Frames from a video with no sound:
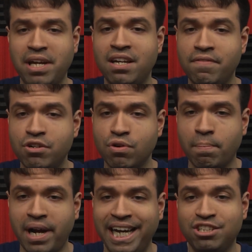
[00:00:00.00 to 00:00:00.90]
individual
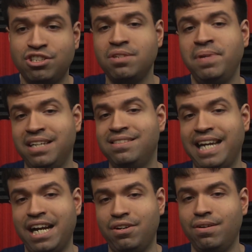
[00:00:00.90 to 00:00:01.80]
bikes should be a
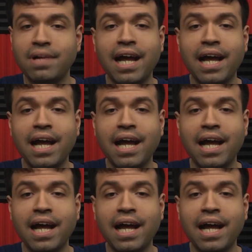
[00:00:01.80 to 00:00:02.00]
standard.